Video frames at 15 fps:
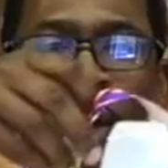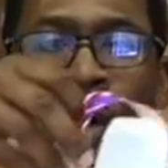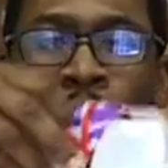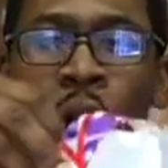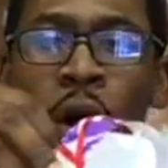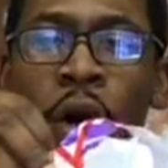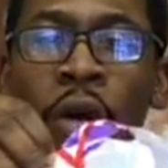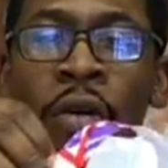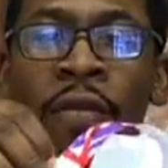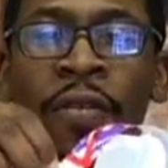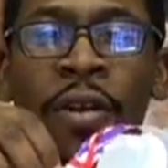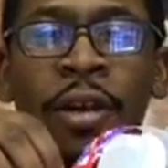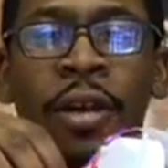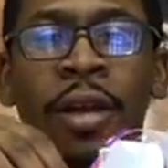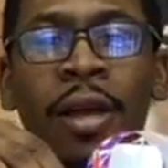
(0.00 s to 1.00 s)
go
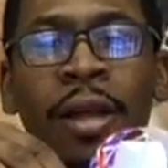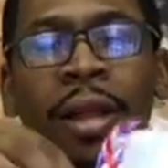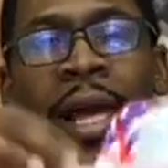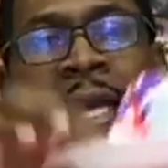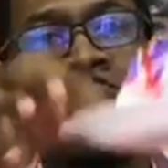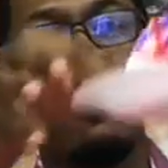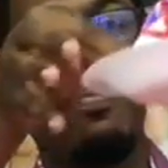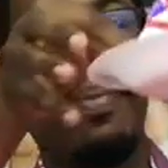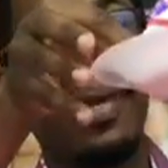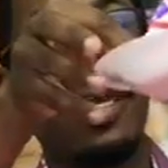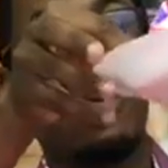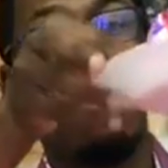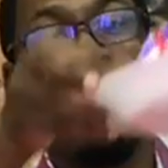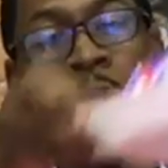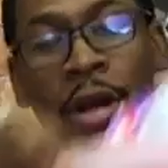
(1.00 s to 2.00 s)
over like a
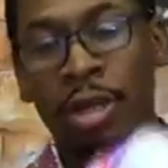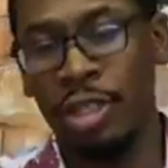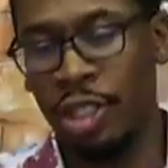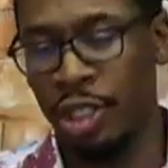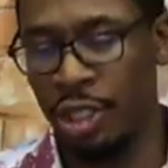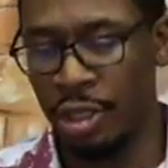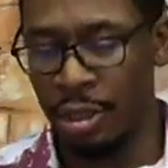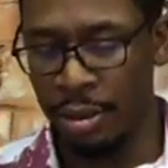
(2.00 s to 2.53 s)
big arch.